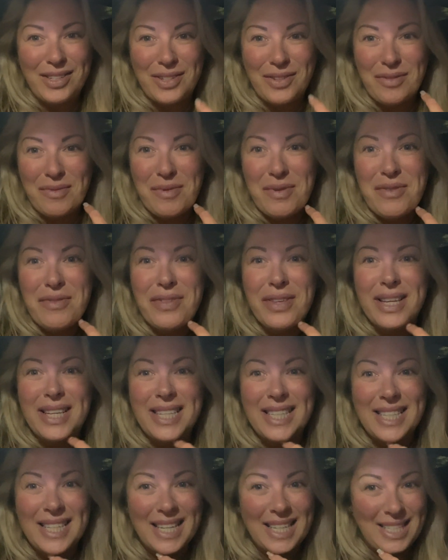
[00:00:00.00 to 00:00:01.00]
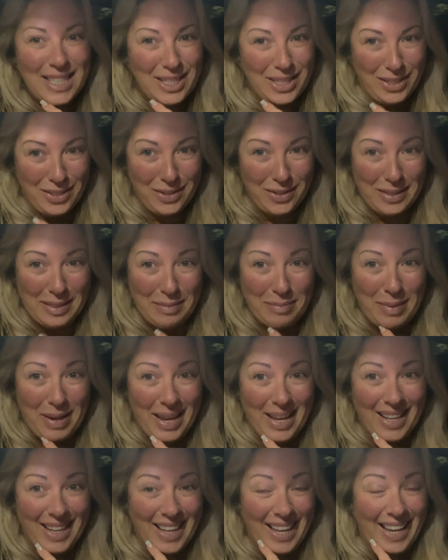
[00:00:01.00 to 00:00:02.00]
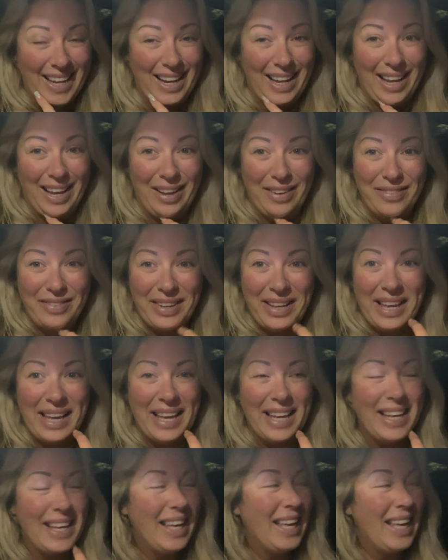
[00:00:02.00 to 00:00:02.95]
to remove this additional smile line I have here,